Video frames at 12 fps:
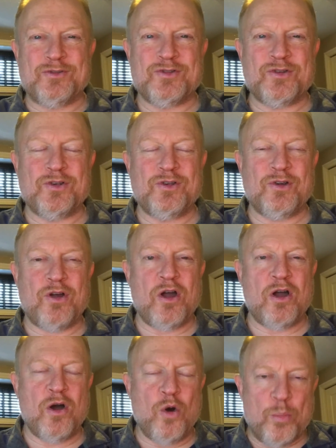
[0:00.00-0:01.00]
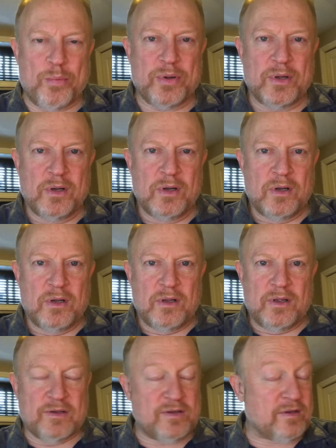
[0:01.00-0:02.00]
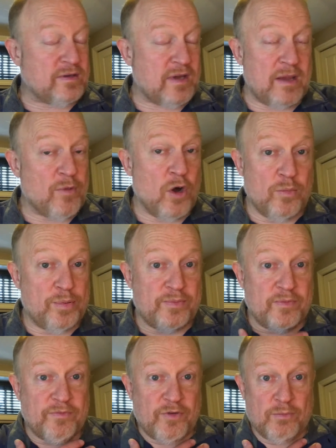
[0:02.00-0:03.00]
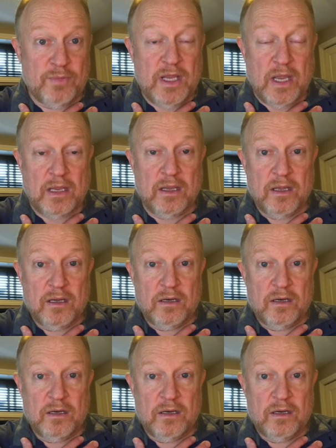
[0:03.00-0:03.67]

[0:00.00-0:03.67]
So your hope is the same hope for me,